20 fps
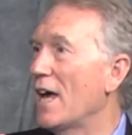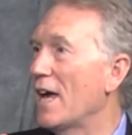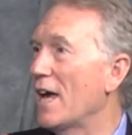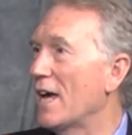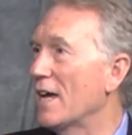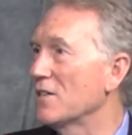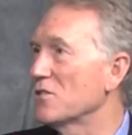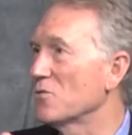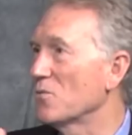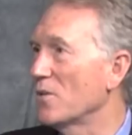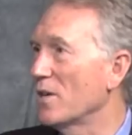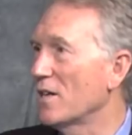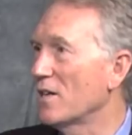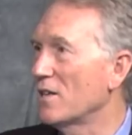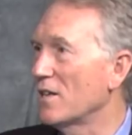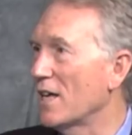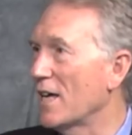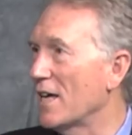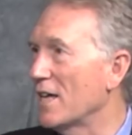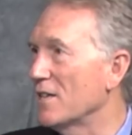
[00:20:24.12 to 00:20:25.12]
as
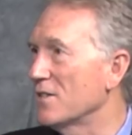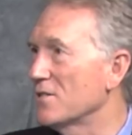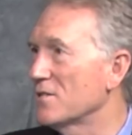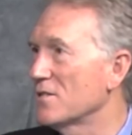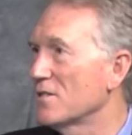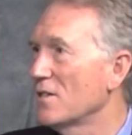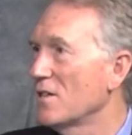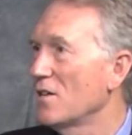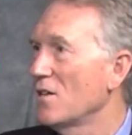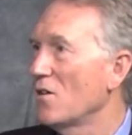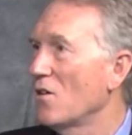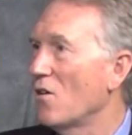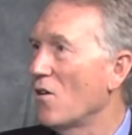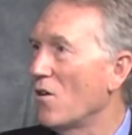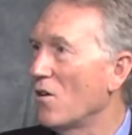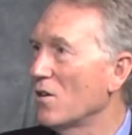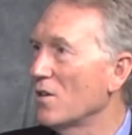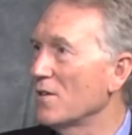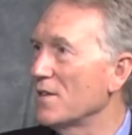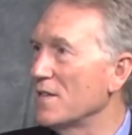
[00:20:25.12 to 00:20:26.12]
well as
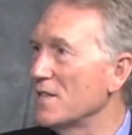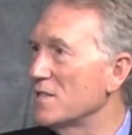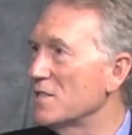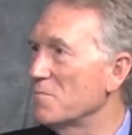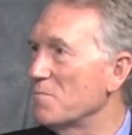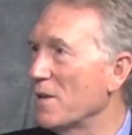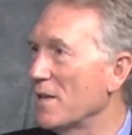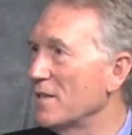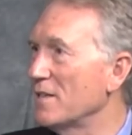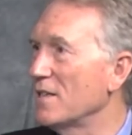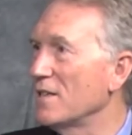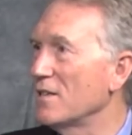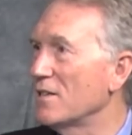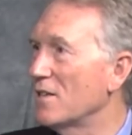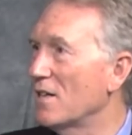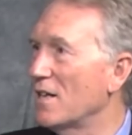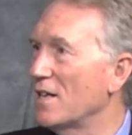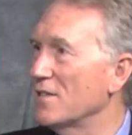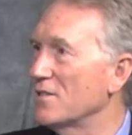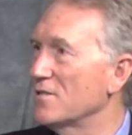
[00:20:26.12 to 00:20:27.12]
all of these spending
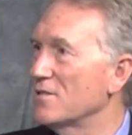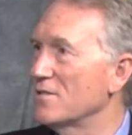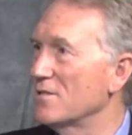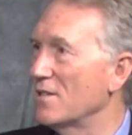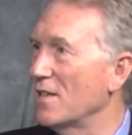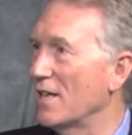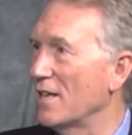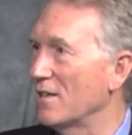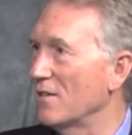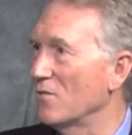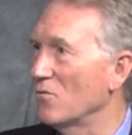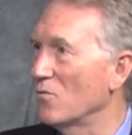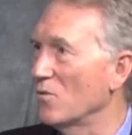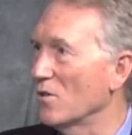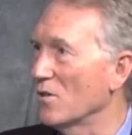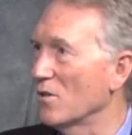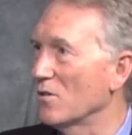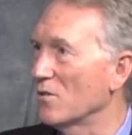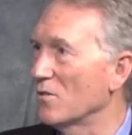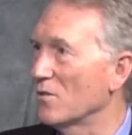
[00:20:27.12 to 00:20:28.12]
cuts that
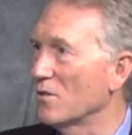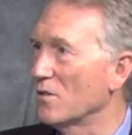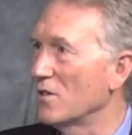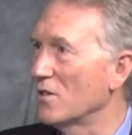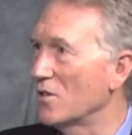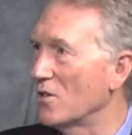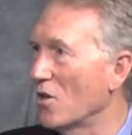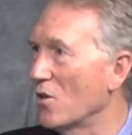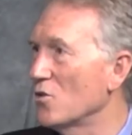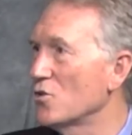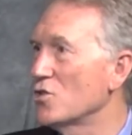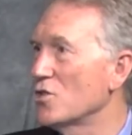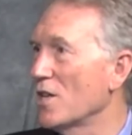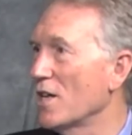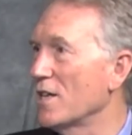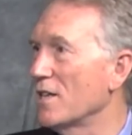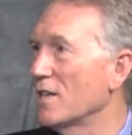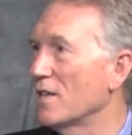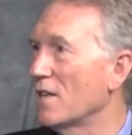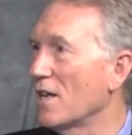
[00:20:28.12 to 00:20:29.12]
were
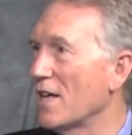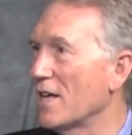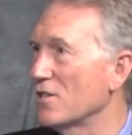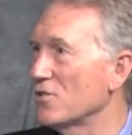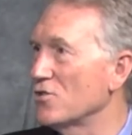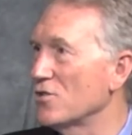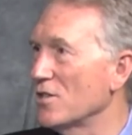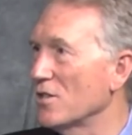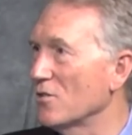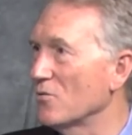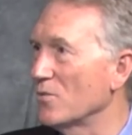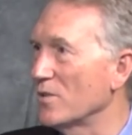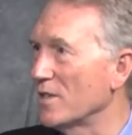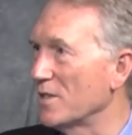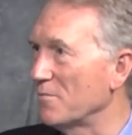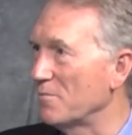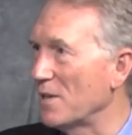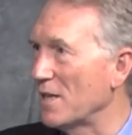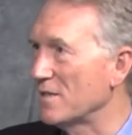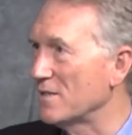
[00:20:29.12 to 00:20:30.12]
negotiated last year when
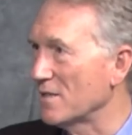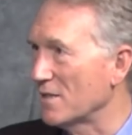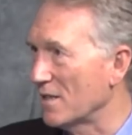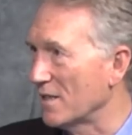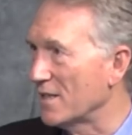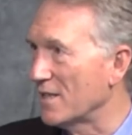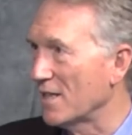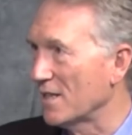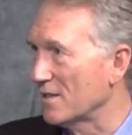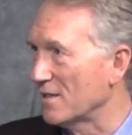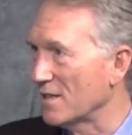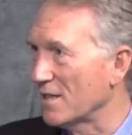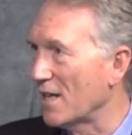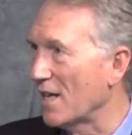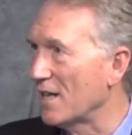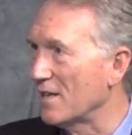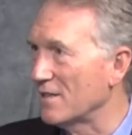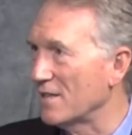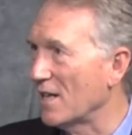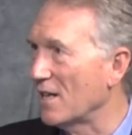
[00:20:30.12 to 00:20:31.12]
they basically kicked the
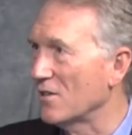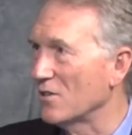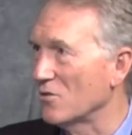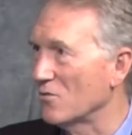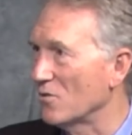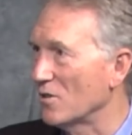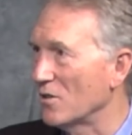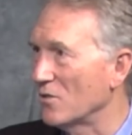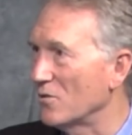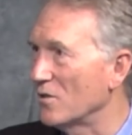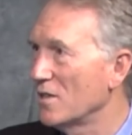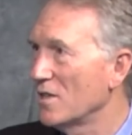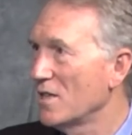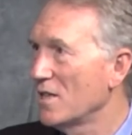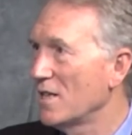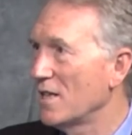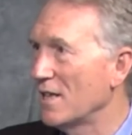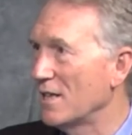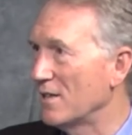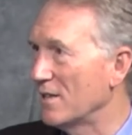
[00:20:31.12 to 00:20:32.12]
can down the road
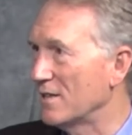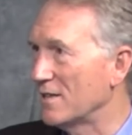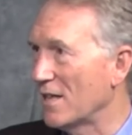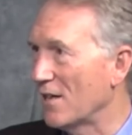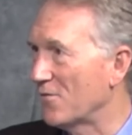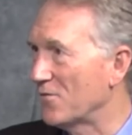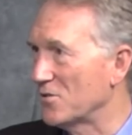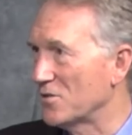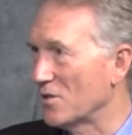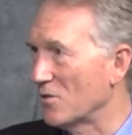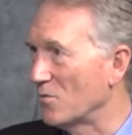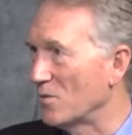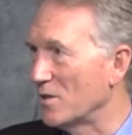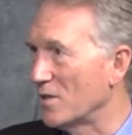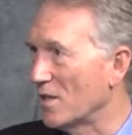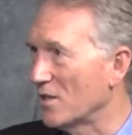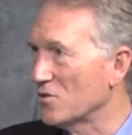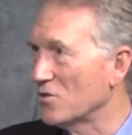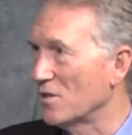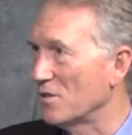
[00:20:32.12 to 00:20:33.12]
in the deficit
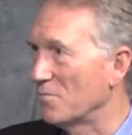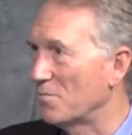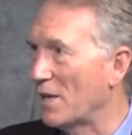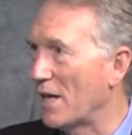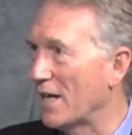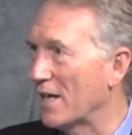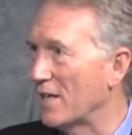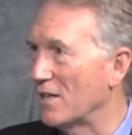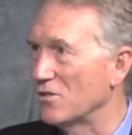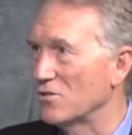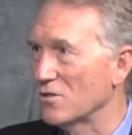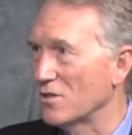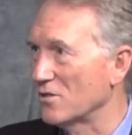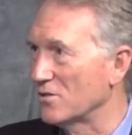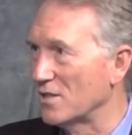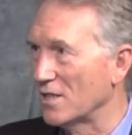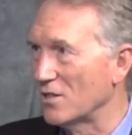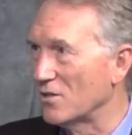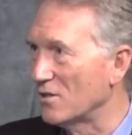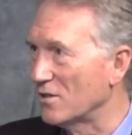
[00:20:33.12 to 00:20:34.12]
reduction package
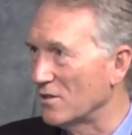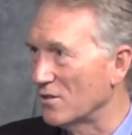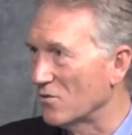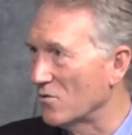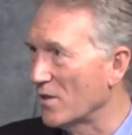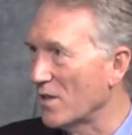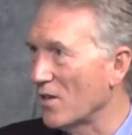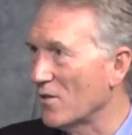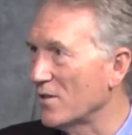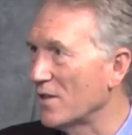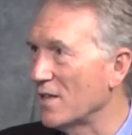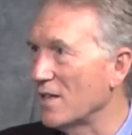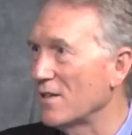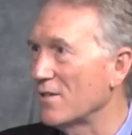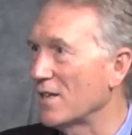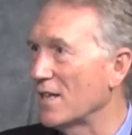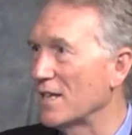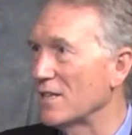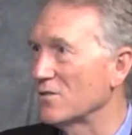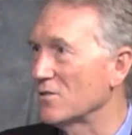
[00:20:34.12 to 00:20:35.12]
because they couldn't agree on
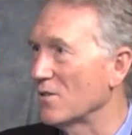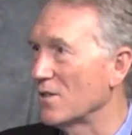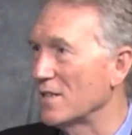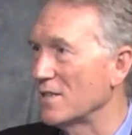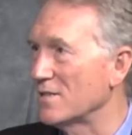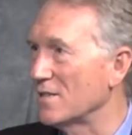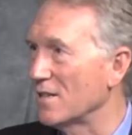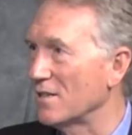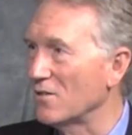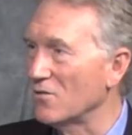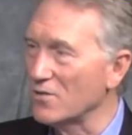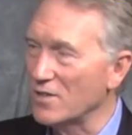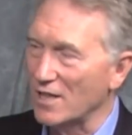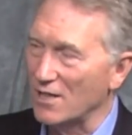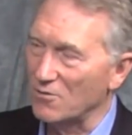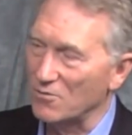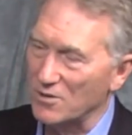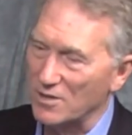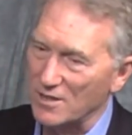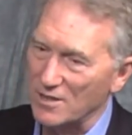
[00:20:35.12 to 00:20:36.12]
anything so they said
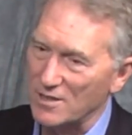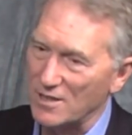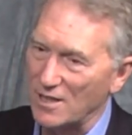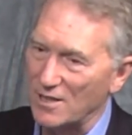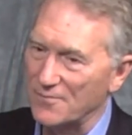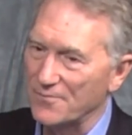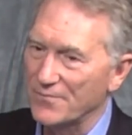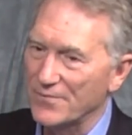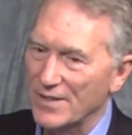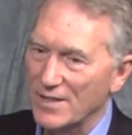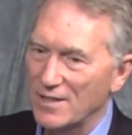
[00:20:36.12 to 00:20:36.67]
okay we're going to cut